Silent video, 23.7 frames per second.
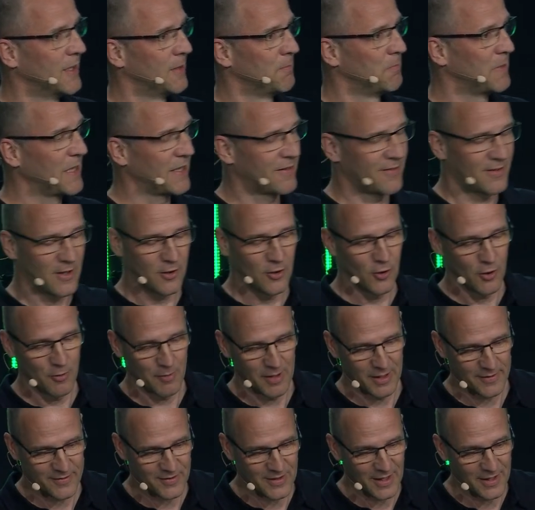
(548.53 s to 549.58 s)
meets the
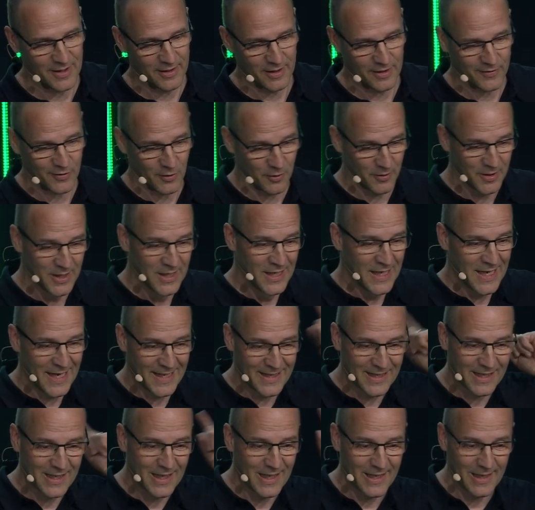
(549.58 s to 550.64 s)
QML standard. So, and
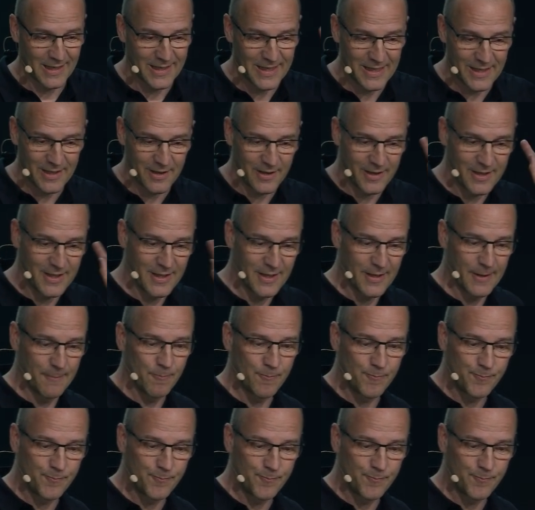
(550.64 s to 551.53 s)
the clear leader here